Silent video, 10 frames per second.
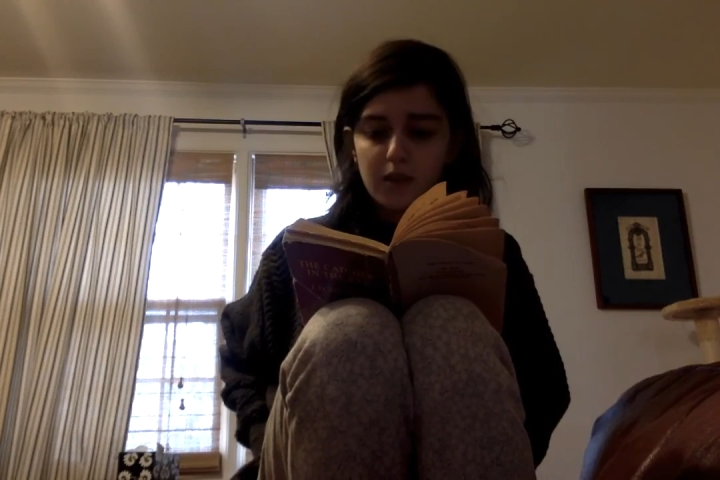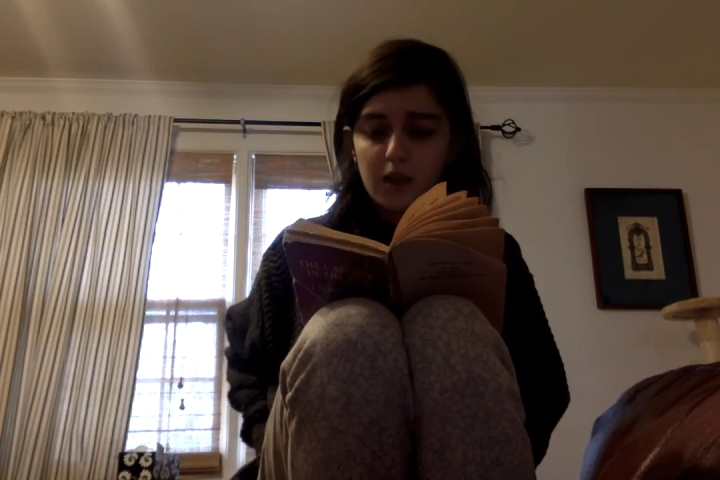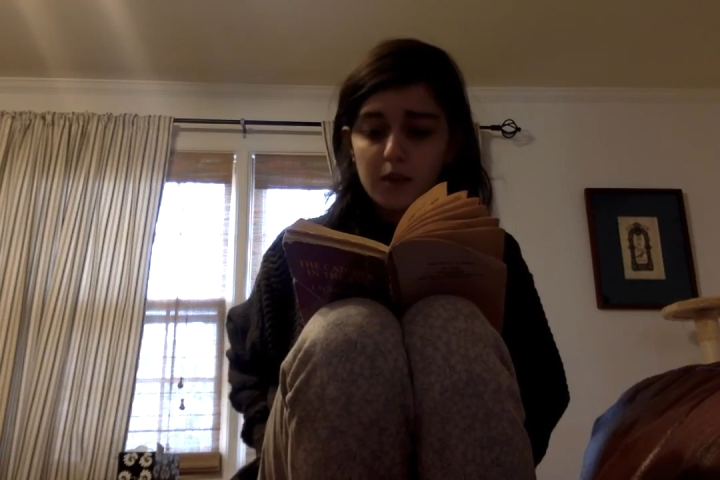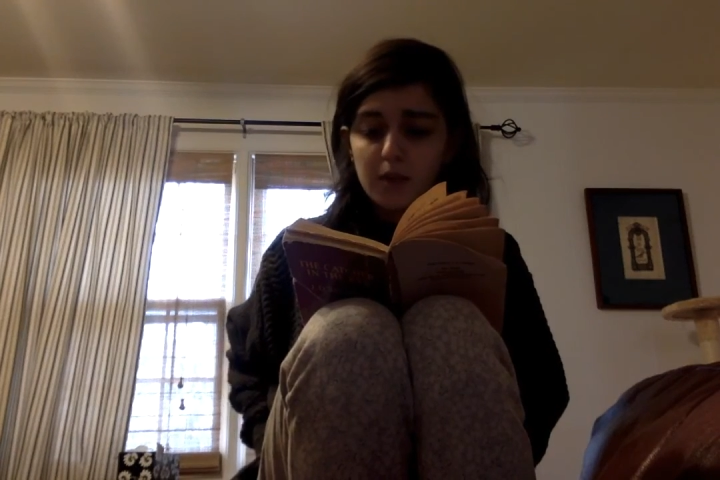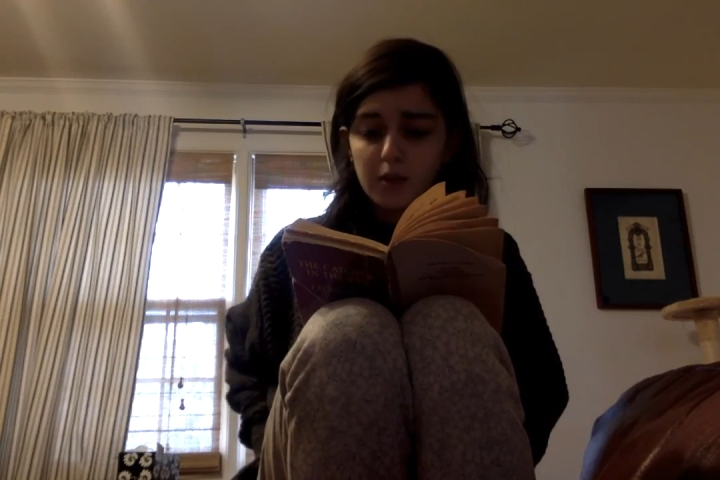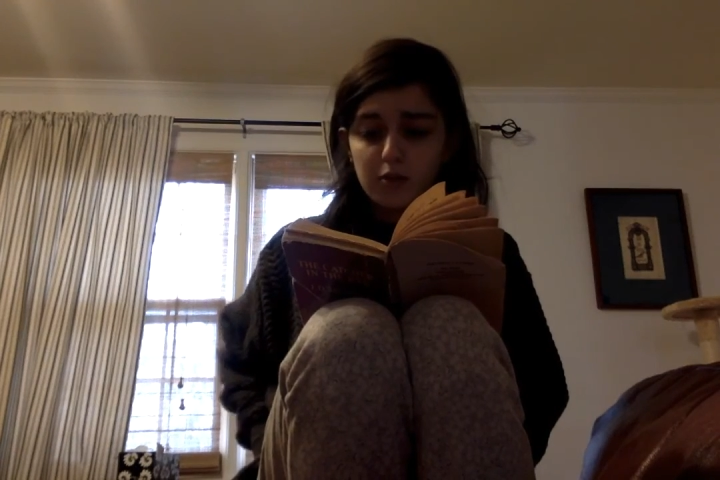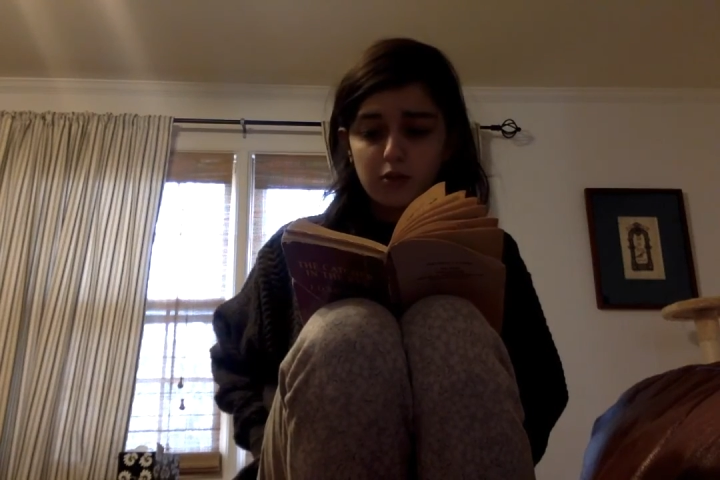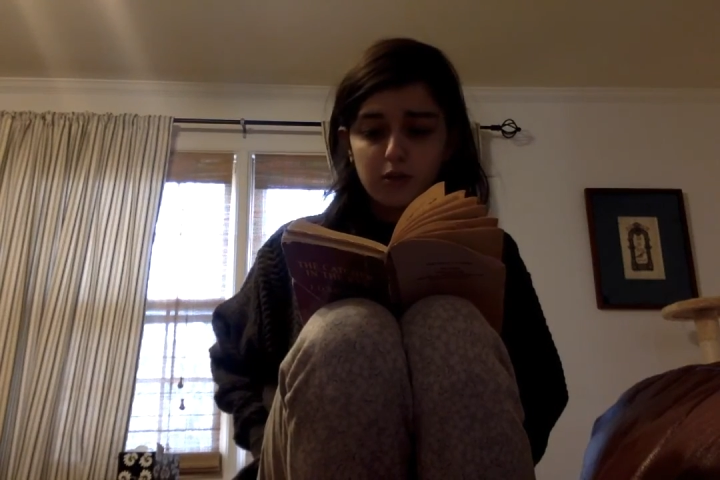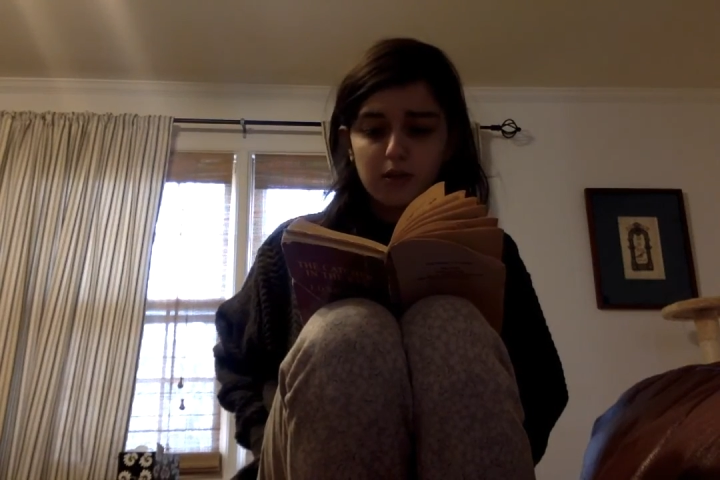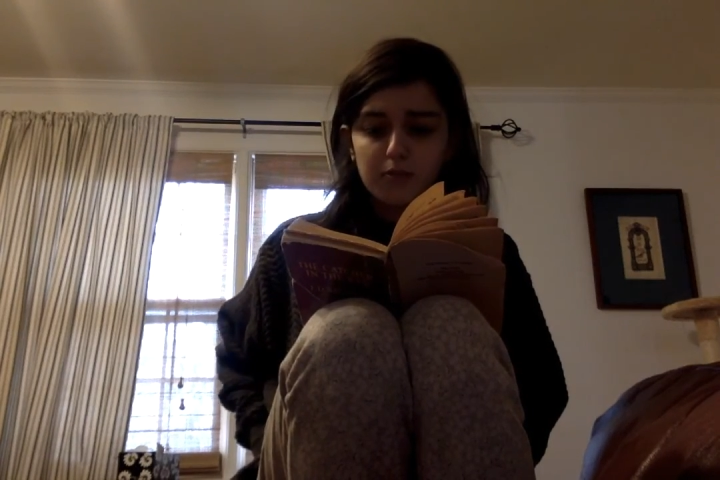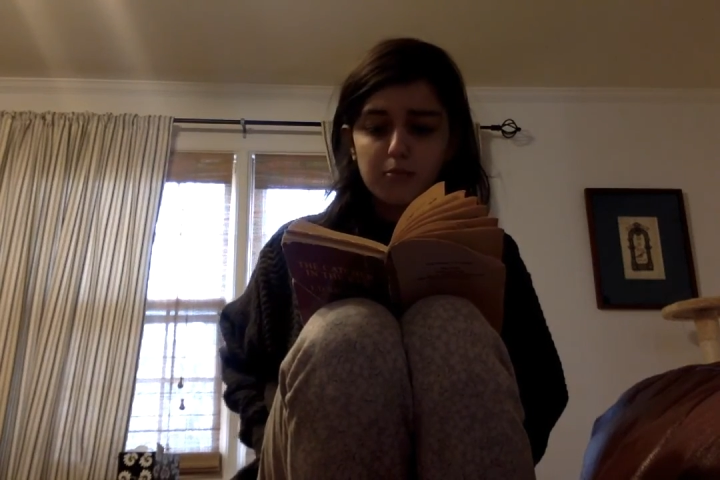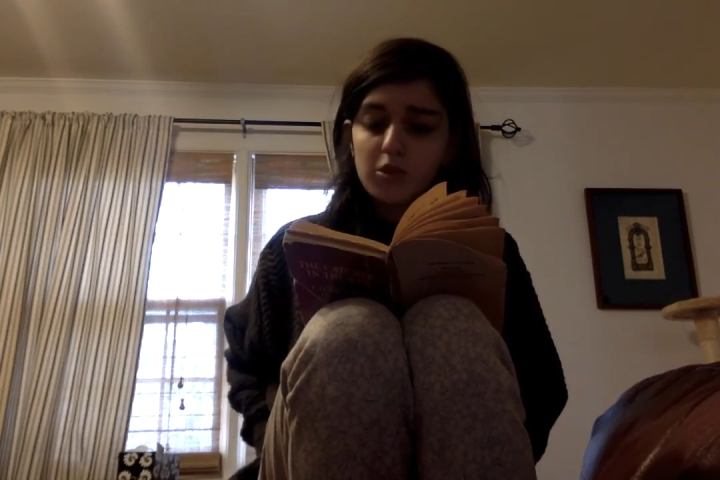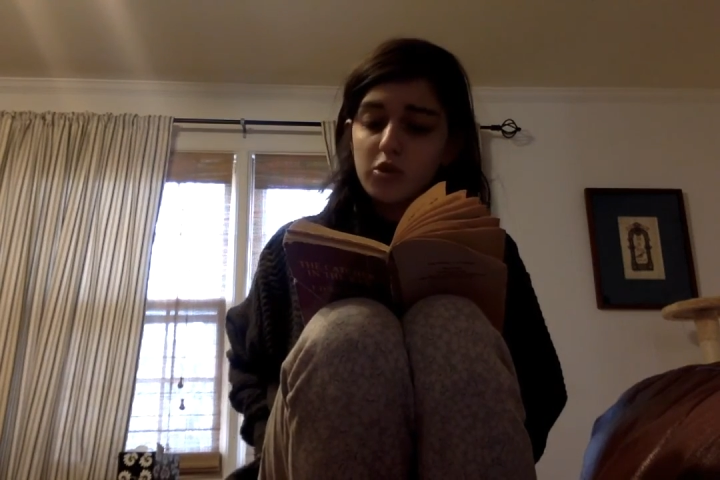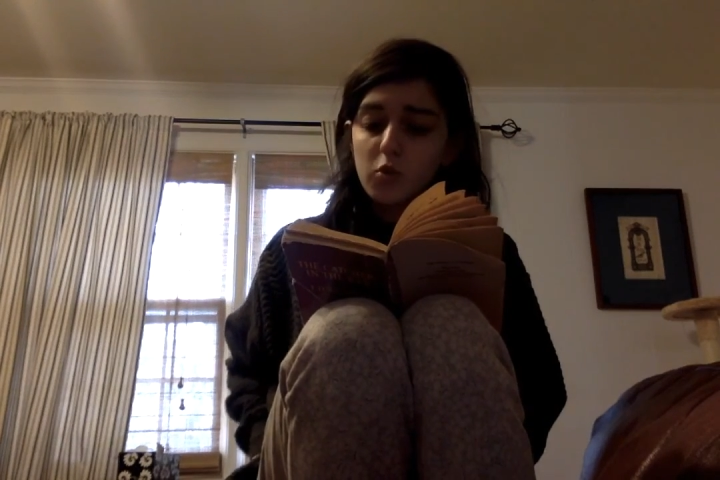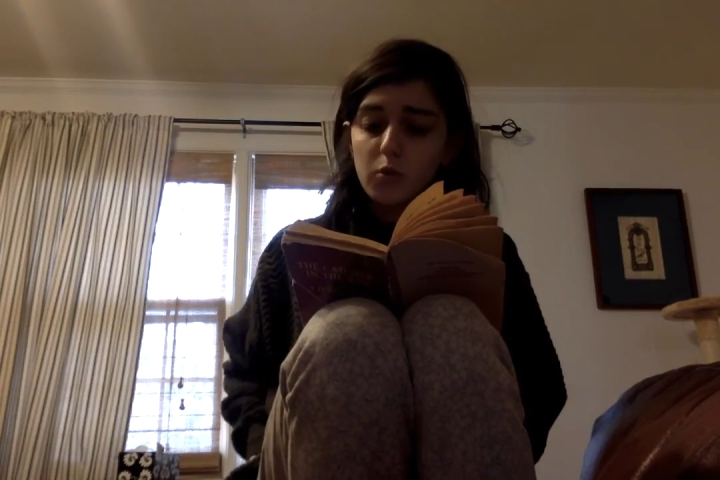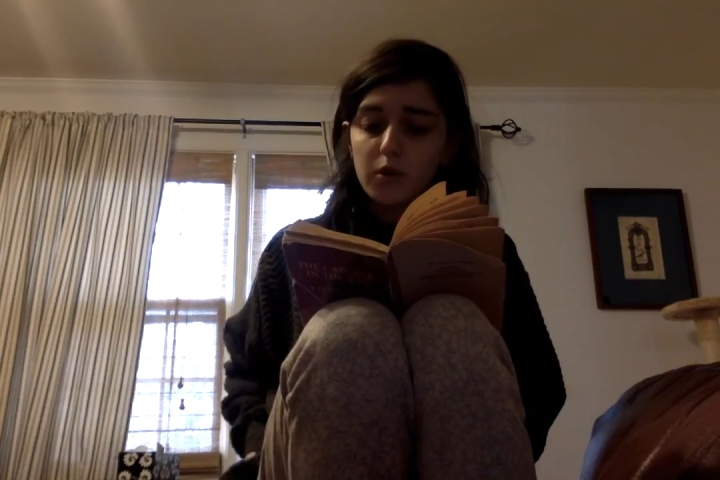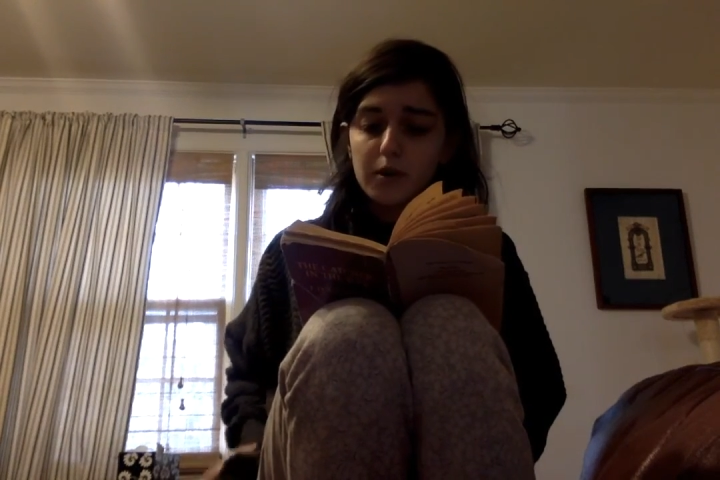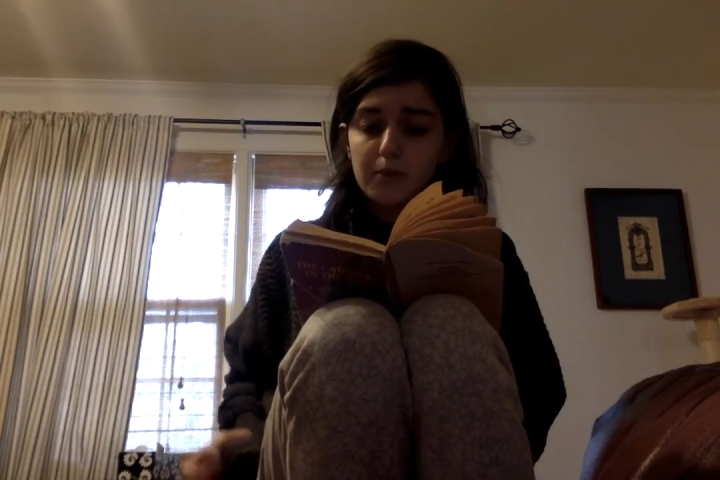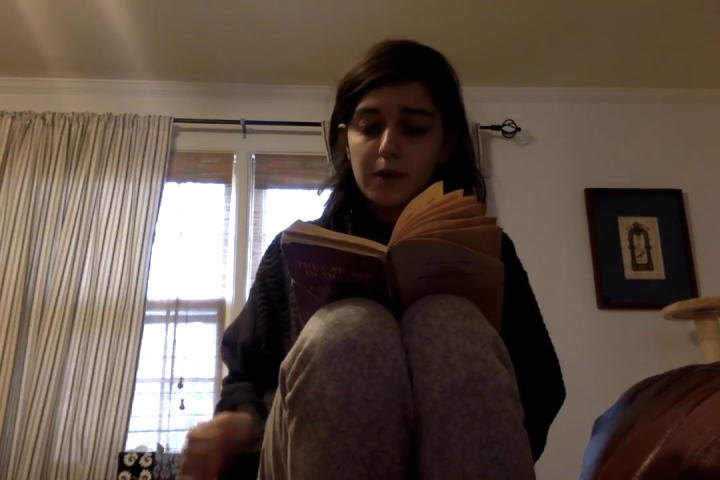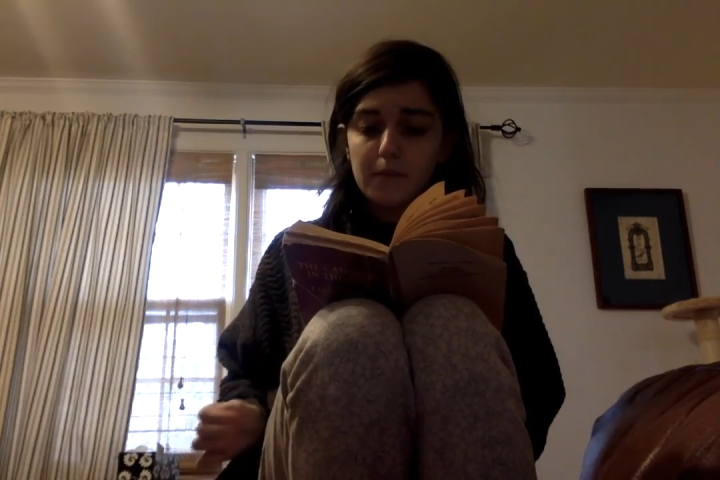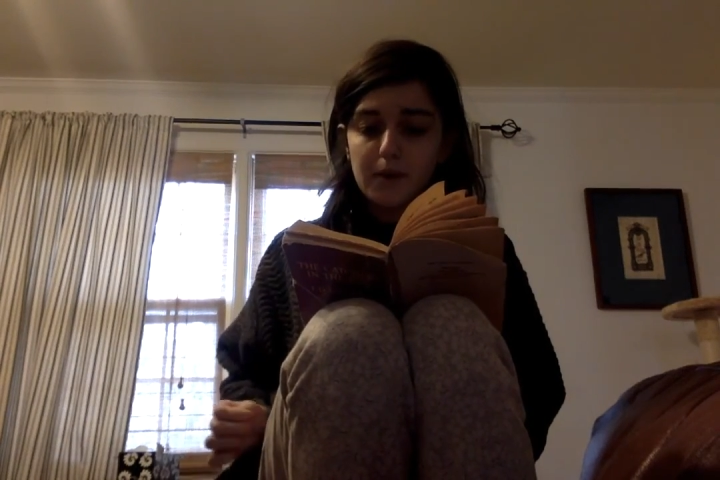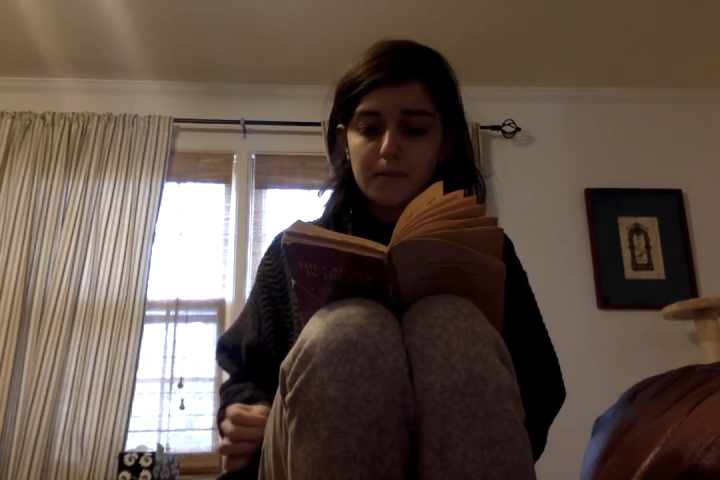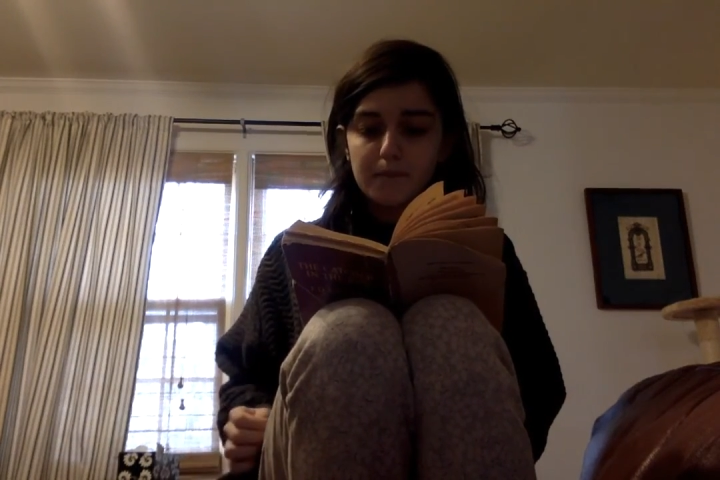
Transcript: I mean it, sir. Please don't worry about me.